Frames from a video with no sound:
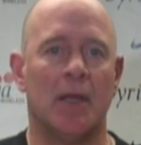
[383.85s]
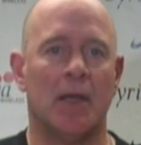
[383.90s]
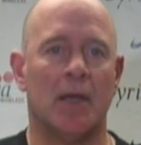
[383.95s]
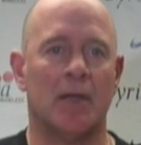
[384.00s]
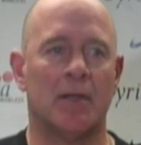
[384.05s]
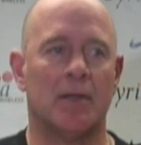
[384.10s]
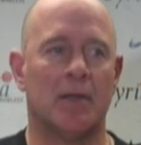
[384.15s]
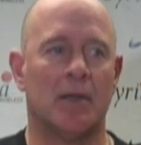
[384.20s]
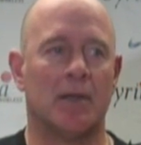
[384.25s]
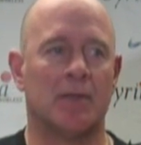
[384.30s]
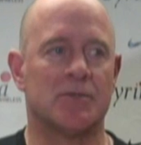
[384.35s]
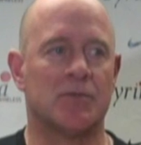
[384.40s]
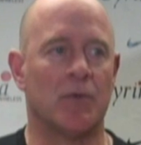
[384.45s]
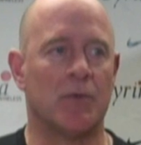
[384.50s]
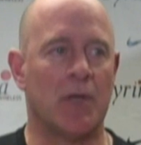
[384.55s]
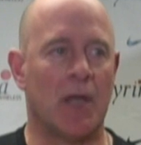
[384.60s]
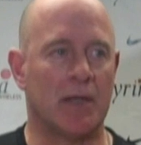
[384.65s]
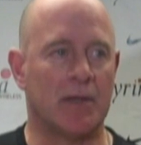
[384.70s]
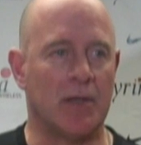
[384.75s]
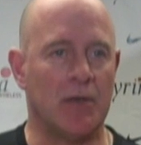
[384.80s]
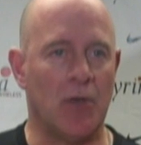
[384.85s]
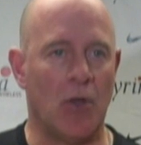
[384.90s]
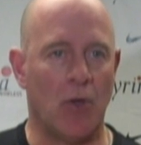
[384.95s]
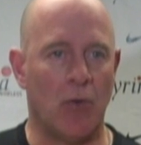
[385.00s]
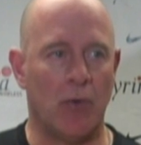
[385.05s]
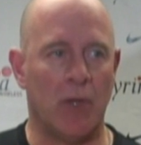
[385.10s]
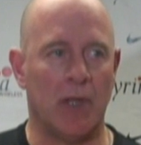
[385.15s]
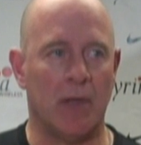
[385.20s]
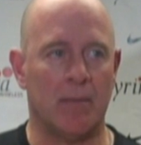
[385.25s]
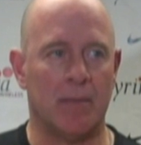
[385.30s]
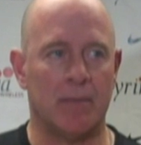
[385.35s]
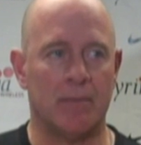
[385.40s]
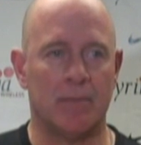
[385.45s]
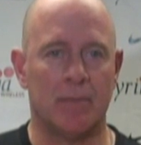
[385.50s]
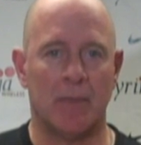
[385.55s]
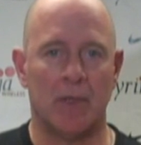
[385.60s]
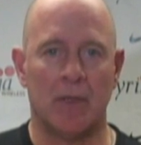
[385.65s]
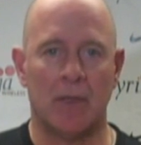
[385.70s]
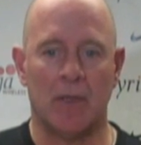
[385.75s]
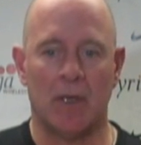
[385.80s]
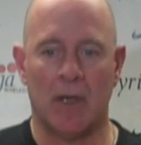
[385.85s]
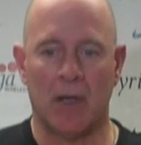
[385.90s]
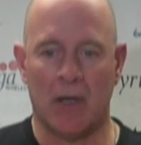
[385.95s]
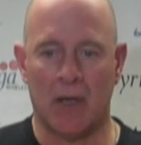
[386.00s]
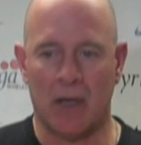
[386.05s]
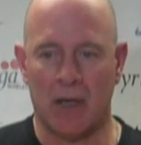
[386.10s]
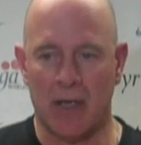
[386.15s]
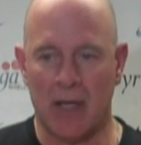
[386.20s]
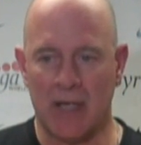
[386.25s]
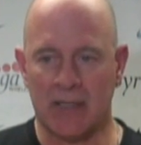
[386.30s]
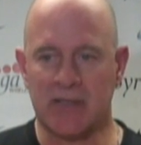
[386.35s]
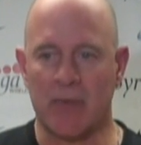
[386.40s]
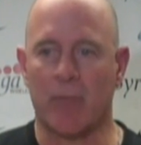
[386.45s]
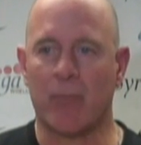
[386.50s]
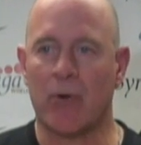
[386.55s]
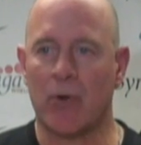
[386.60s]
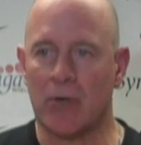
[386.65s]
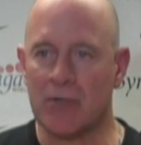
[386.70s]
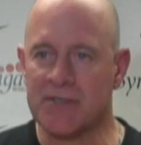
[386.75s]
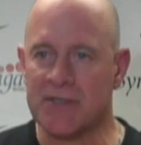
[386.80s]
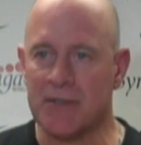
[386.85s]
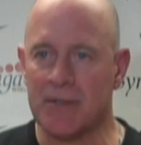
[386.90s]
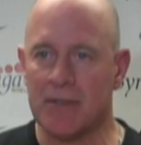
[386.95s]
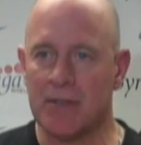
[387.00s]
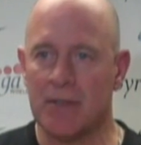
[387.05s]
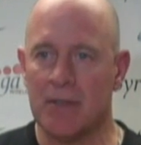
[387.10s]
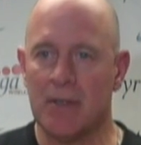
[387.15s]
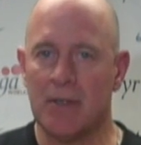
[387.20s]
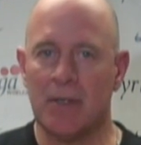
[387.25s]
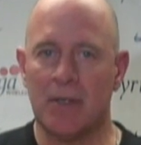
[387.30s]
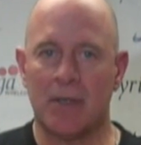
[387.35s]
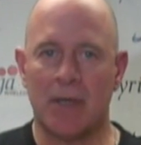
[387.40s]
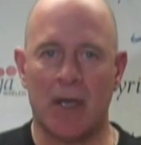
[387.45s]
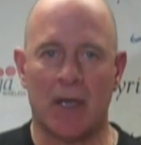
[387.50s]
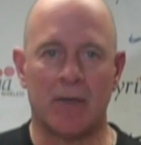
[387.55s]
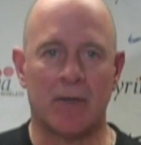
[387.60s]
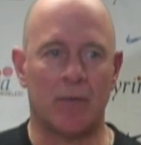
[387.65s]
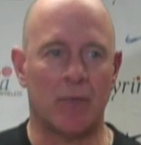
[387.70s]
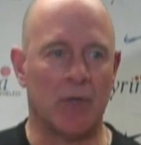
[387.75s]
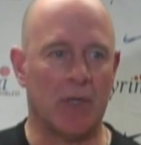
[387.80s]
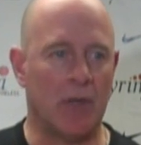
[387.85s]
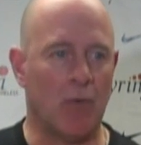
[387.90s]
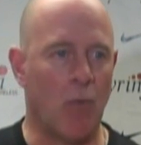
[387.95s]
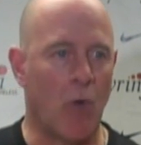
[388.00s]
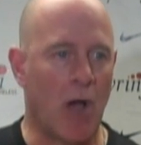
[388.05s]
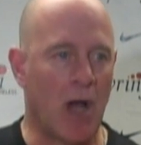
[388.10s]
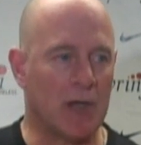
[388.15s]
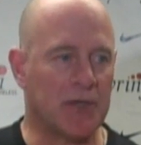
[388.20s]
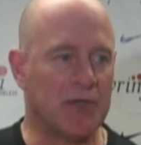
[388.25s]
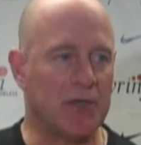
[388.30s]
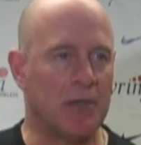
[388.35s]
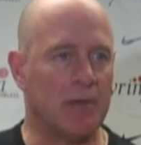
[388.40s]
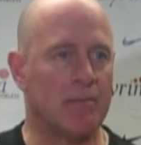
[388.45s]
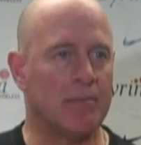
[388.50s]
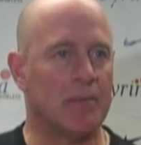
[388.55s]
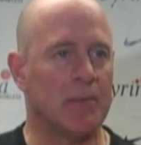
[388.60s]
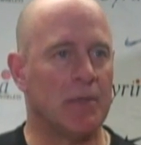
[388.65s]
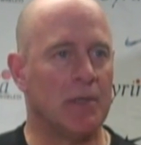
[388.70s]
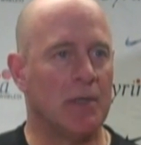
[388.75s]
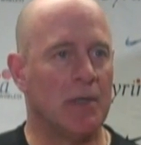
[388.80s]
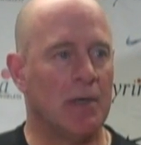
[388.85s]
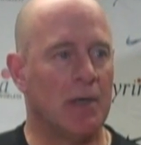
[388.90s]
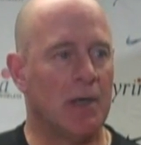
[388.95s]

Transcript: and so we got to know him as a person, got to really watch him,